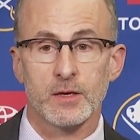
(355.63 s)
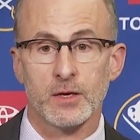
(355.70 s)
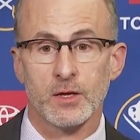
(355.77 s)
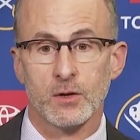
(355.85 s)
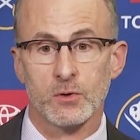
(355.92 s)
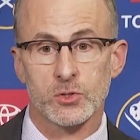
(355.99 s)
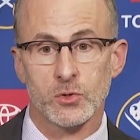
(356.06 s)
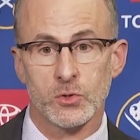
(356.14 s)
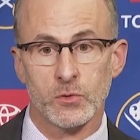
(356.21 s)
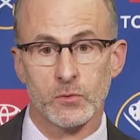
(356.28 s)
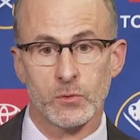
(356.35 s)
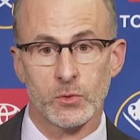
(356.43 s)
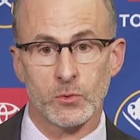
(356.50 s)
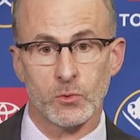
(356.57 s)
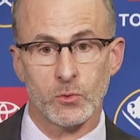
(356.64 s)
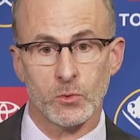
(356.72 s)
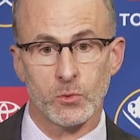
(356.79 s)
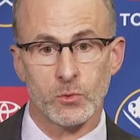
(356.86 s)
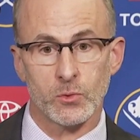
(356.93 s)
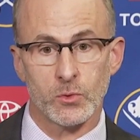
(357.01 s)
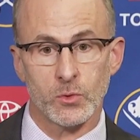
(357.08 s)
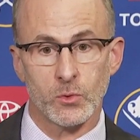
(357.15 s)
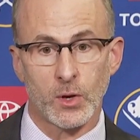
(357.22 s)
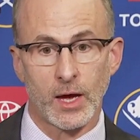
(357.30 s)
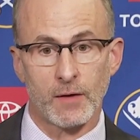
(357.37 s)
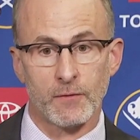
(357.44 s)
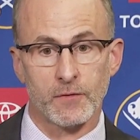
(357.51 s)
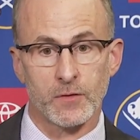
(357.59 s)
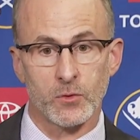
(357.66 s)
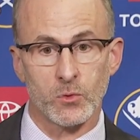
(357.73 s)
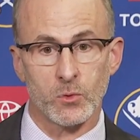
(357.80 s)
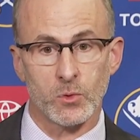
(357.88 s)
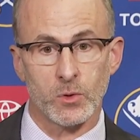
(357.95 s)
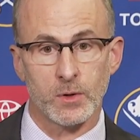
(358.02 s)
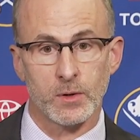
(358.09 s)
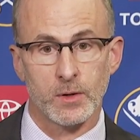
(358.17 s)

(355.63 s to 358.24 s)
you know, so you have to.